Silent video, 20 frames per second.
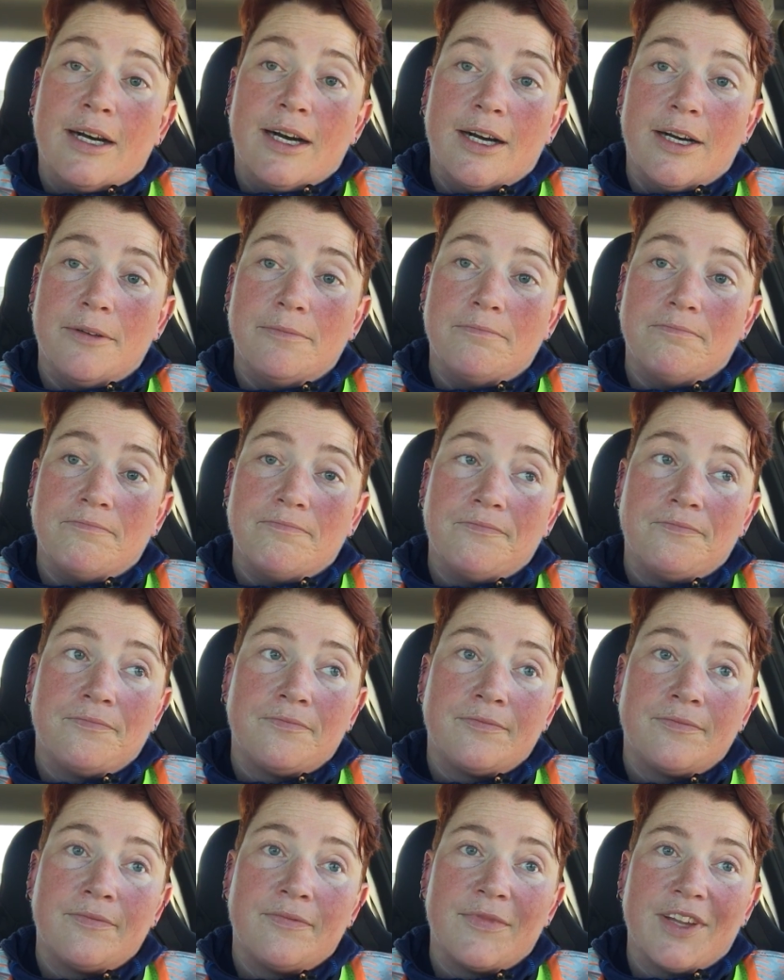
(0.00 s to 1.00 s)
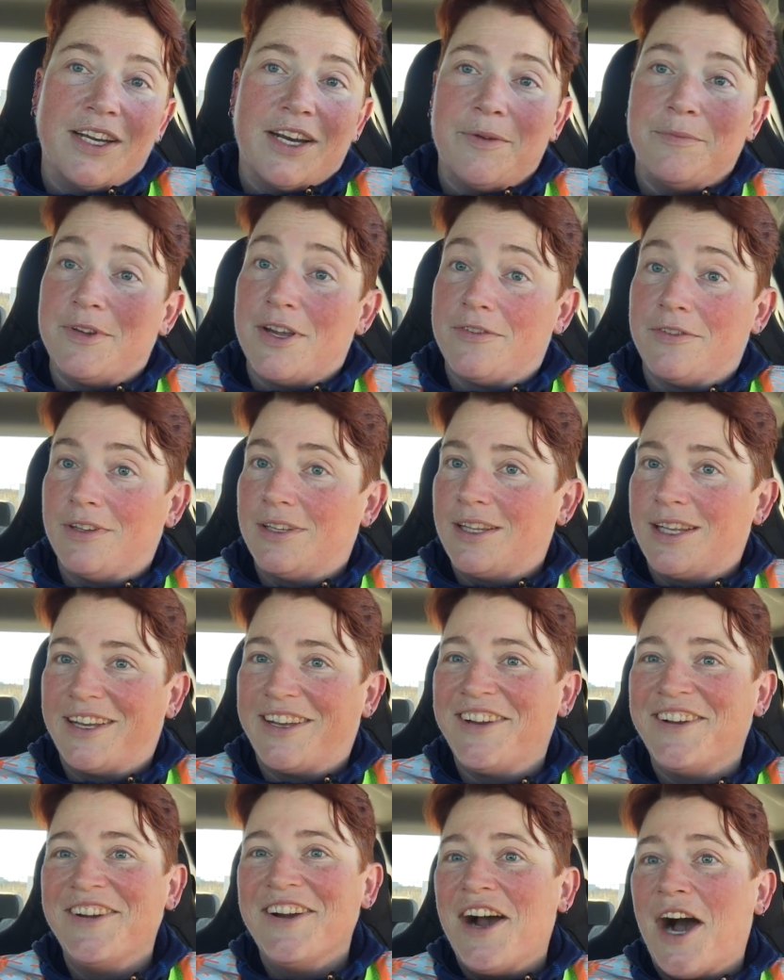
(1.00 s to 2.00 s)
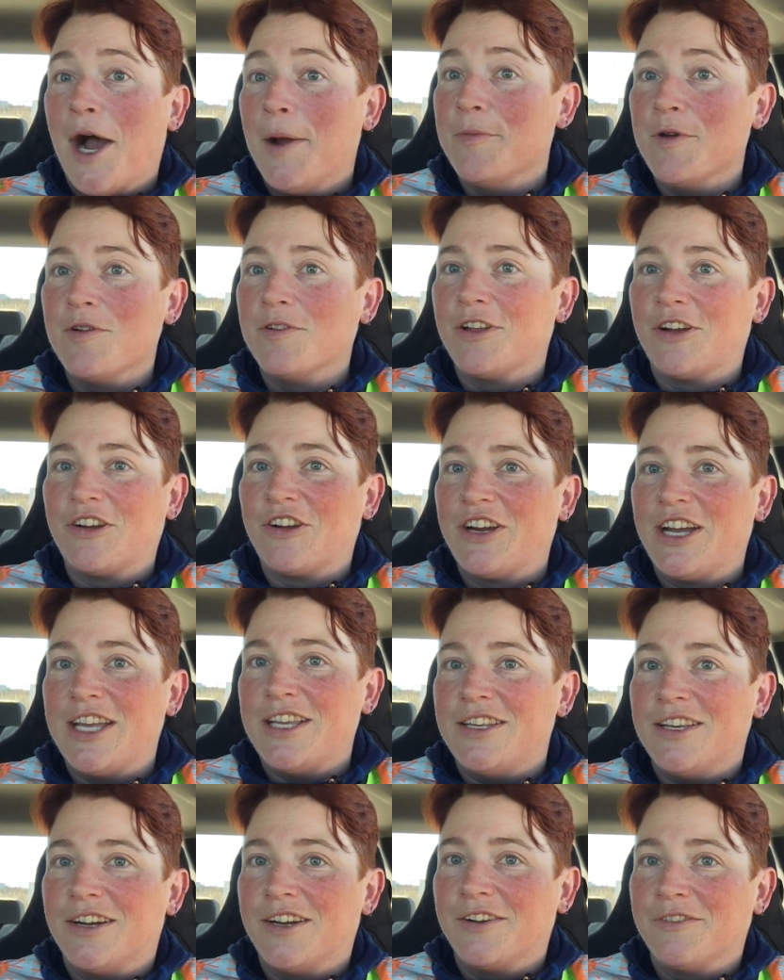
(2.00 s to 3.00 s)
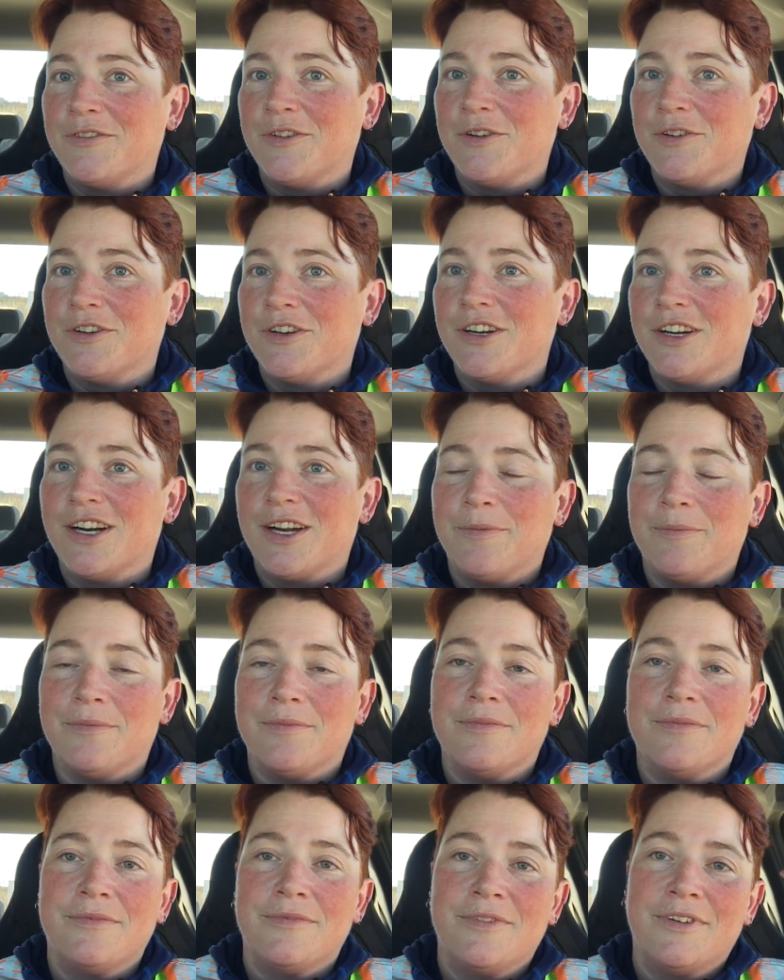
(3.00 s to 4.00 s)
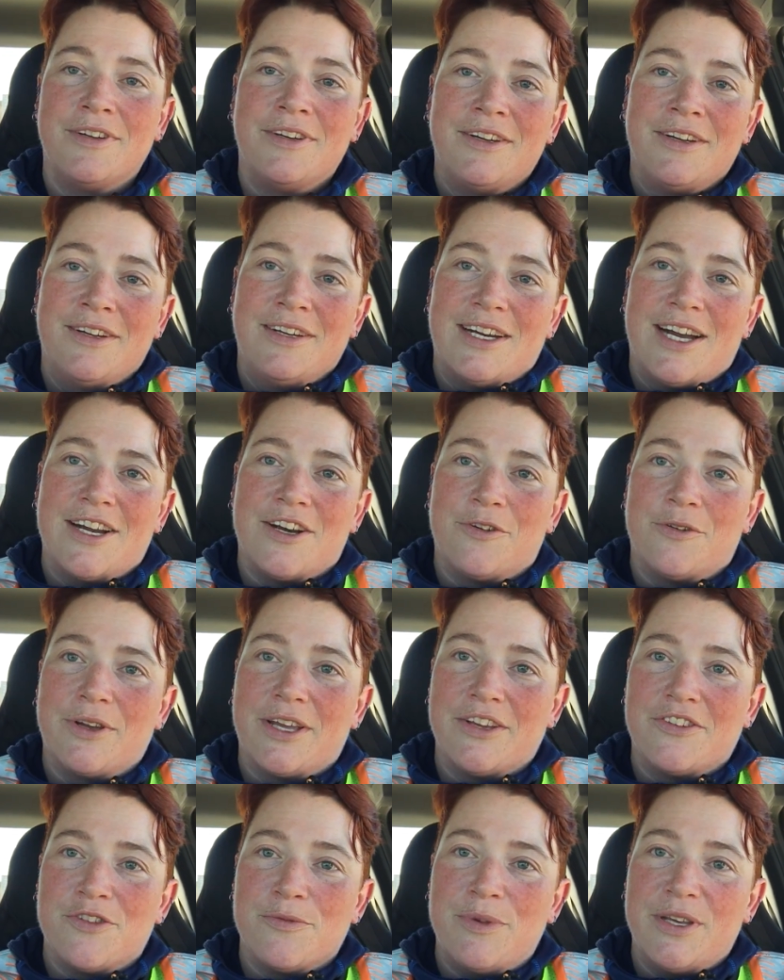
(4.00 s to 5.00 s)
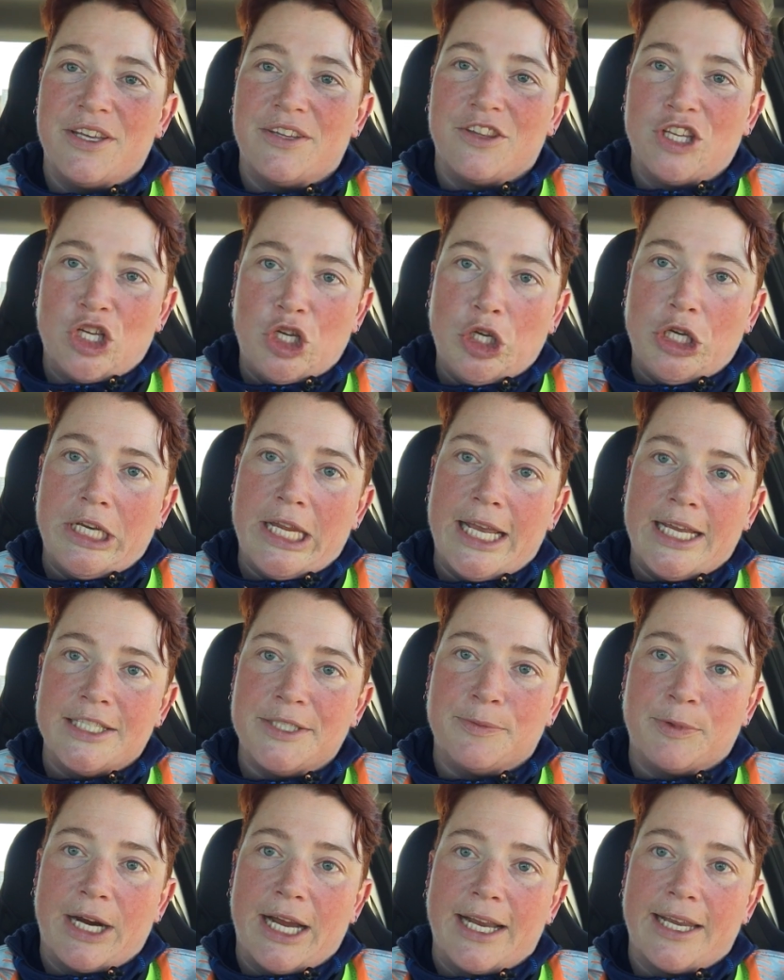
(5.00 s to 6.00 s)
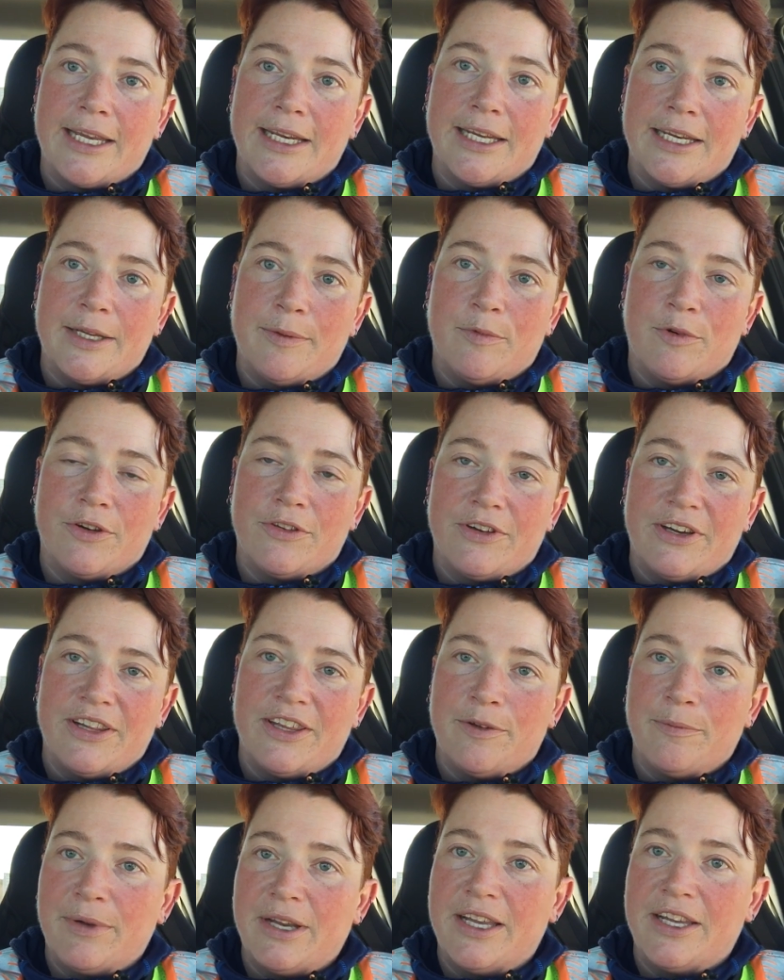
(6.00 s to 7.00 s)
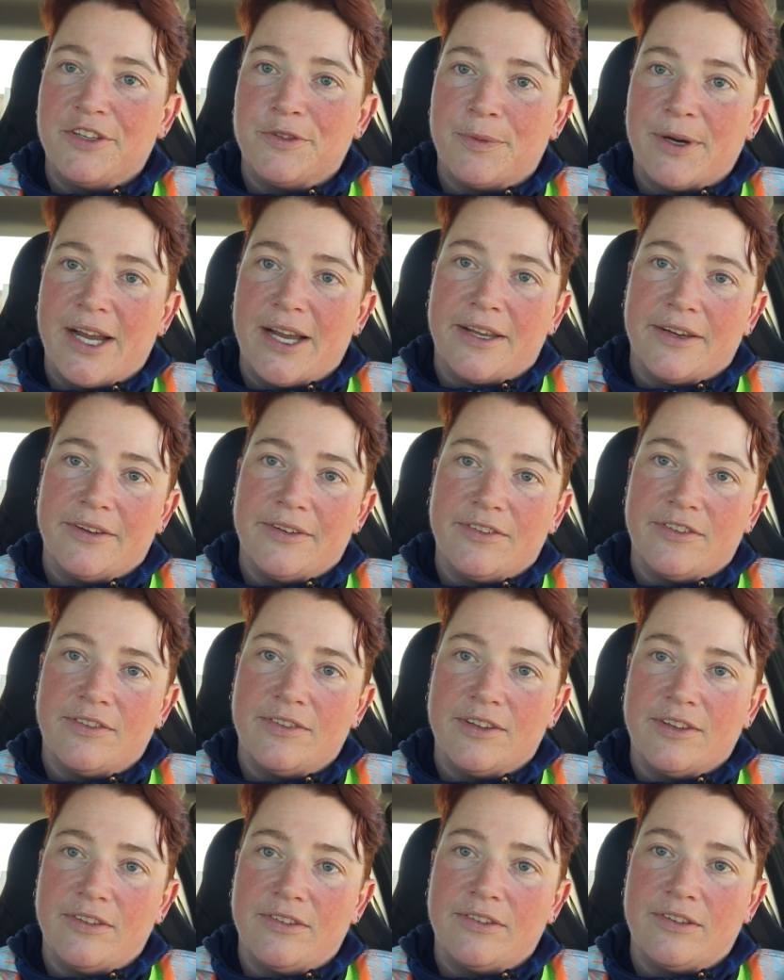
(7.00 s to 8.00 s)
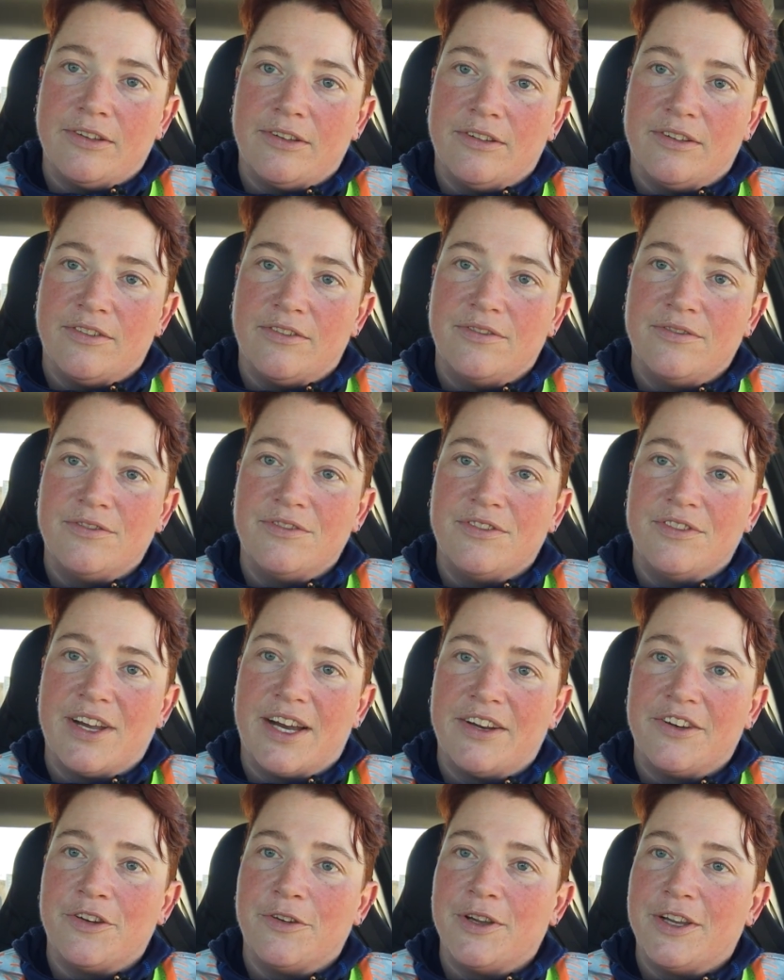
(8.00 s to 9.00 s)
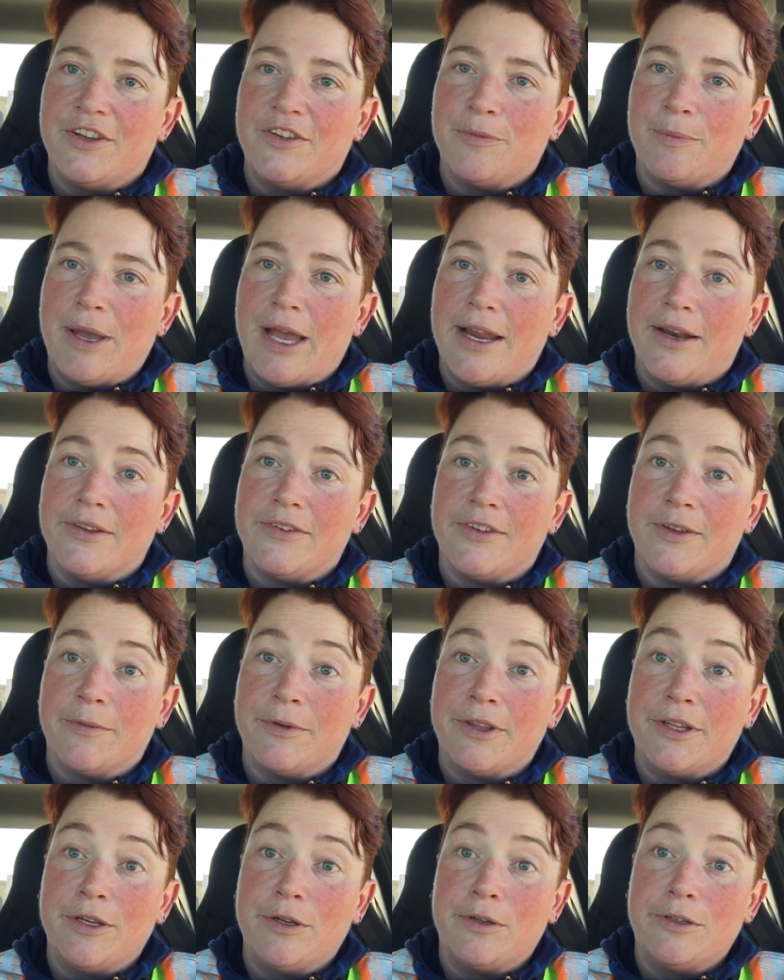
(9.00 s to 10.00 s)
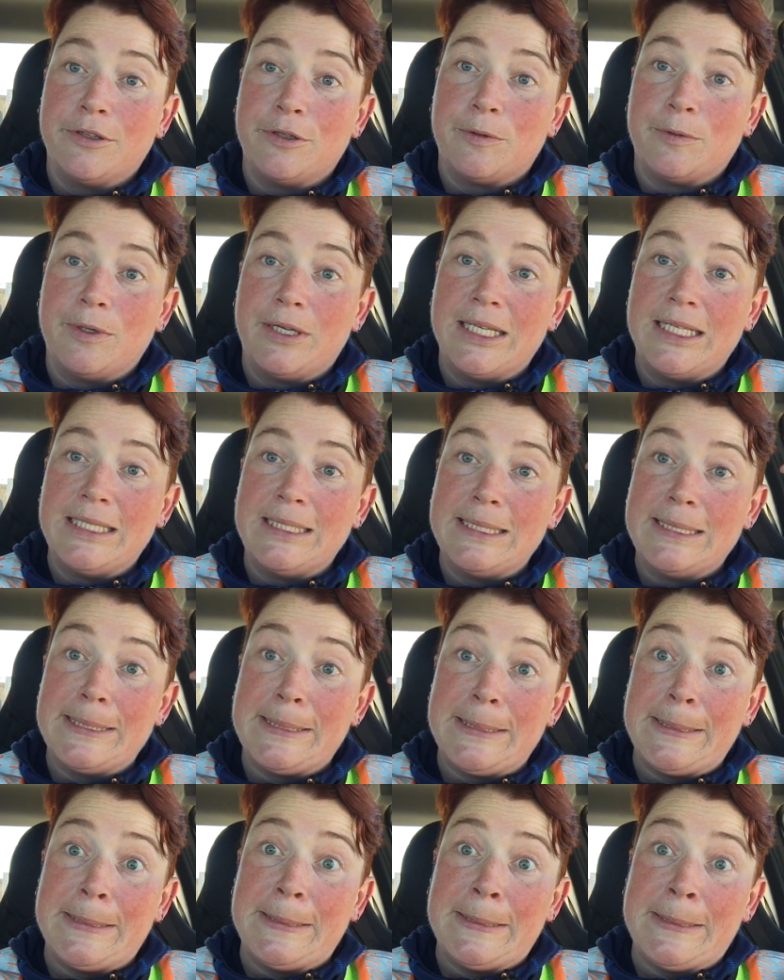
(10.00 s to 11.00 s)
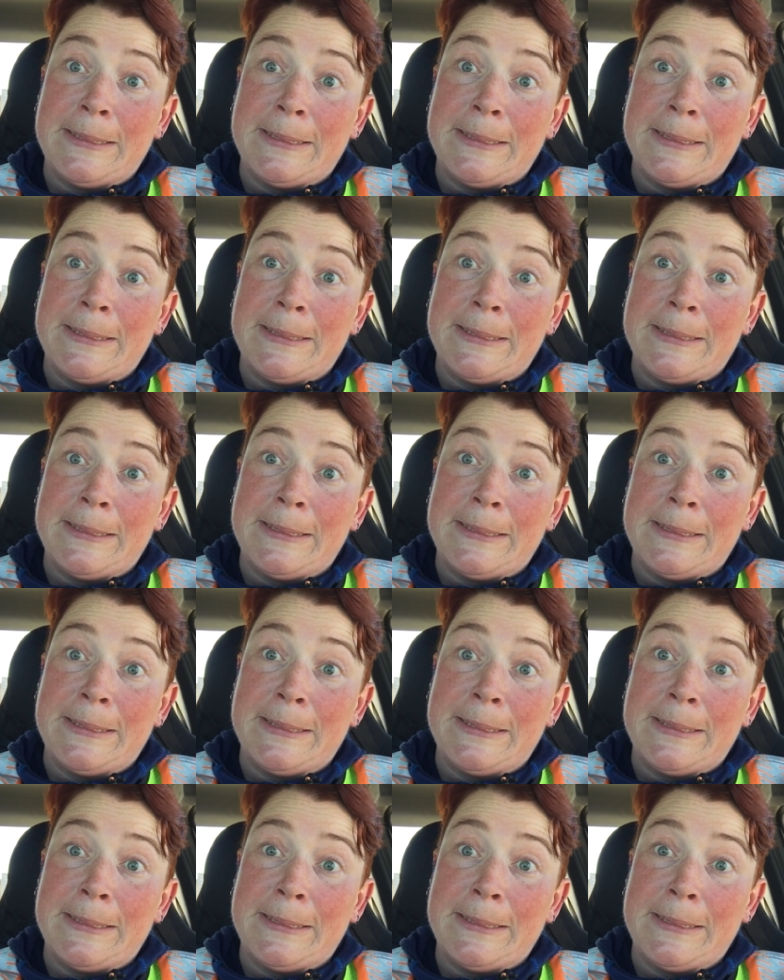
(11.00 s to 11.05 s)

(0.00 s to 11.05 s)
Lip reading: And I'm definitely like, I'm no longer a young voter. I don't get to be in the good age bracket anymore, though I think my age bracket is still not doing as bad as some of the older ones.